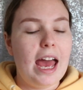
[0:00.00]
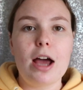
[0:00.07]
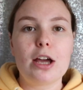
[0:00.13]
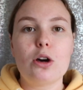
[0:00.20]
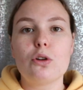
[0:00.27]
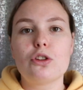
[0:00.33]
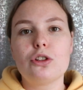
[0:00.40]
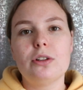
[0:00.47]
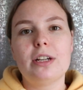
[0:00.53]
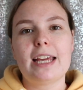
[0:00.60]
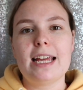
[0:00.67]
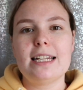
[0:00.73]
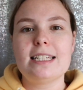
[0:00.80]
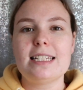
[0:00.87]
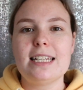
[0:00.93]
I go through it
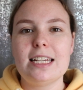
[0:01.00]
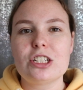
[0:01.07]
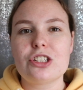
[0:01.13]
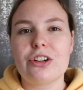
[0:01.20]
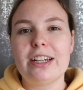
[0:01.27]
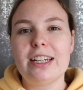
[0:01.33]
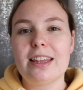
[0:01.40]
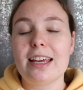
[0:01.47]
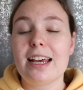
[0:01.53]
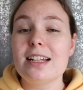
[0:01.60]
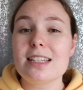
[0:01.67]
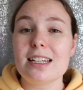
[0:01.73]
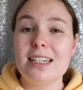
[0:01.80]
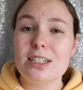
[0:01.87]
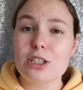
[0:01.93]
again to see, is there anything
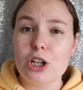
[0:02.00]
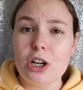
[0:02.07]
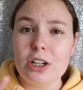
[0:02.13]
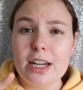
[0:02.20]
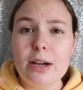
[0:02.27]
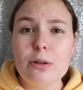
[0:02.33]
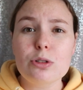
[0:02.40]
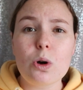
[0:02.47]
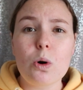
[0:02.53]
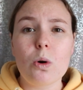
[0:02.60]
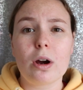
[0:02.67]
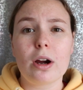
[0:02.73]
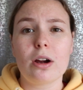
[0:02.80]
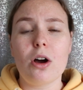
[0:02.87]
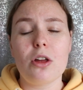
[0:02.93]
else I need to cut out
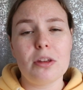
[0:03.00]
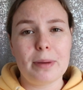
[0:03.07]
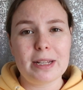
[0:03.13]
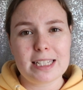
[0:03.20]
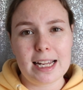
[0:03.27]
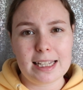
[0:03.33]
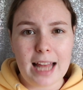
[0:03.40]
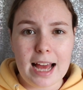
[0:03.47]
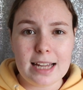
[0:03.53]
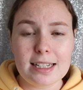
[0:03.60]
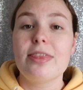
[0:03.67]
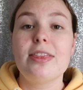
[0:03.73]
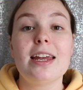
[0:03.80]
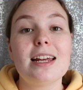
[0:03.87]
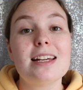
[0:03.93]
or other bits like that.
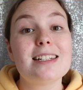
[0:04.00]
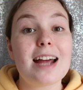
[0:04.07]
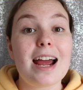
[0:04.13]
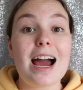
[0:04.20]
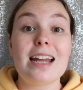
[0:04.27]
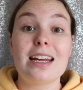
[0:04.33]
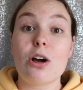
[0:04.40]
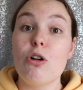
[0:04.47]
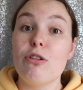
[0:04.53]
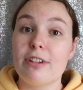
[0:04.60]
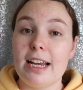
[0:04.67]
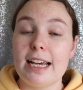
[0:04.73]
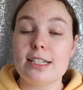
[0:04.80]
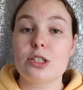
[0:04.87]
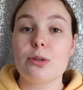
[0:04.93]
Then I start adding
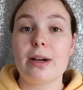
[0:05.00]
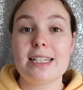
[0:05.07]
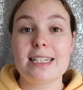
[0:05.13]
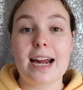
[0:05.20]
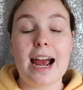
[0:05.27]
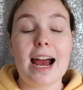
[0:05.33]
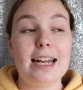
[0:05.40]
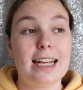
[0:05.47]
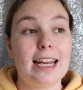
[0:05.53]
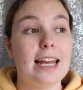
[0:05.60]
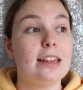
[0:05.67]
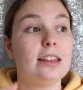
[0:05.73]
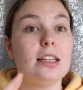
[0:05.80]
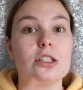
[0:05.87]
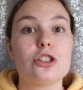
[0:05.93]
overlays. So I start adding
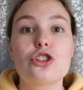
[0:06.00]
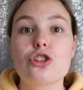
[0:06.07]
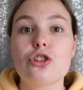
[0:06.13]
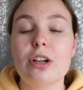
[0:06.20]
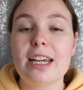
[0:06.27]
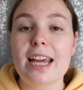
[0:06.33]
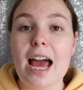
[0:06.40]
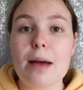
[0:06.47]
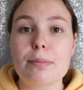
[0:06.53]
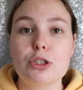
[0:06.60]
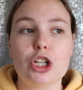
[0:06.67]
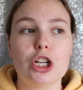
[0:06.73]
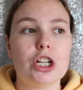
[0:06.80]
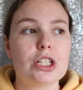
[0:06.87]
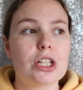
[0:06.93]
in the screen
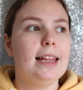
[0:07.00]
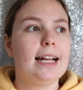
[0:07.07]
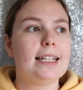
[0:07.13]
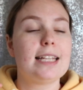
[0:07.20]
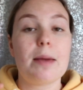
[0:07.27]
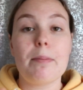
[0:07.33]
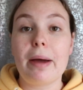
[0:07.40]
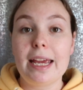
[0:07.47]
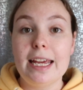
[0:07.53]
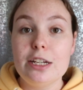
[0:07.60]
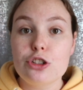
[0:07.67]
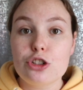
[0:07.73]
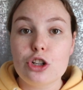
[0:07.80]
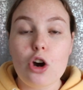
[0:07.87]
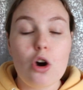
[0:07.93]
captures, let's say my
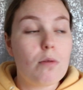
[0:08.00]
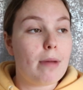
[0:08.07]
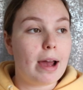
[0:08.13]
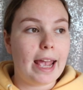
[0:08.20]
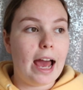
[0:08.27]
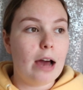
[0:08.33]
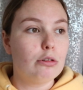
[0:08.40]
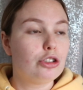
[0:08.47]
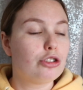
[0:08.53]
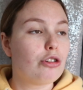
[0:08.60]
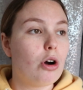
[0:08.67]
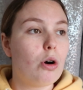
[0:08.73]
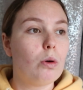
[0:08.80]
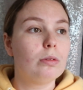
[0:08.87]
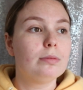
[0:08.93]
intro, my
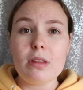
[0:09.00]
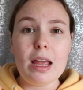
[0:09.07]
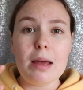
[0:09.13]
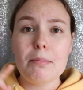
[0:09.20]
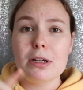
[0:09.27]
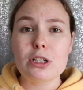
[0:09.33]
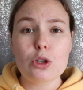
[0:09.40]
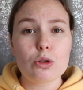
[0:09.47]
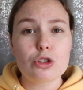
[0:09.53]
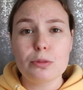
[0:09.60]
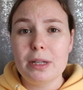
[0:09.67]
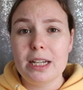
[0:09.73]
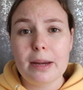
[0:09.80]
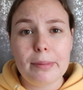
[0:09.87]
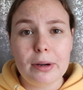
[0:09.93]
outro, my social
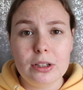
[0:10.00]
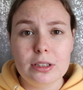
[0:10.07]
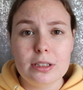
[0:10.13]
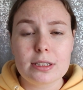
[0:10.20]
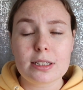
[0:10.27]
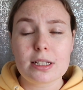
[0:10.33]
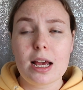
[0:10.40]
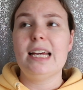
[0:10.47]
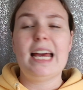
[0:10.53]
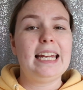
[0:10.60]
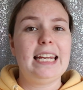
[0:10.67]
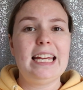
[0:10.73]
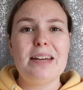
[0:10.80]
media buttons, any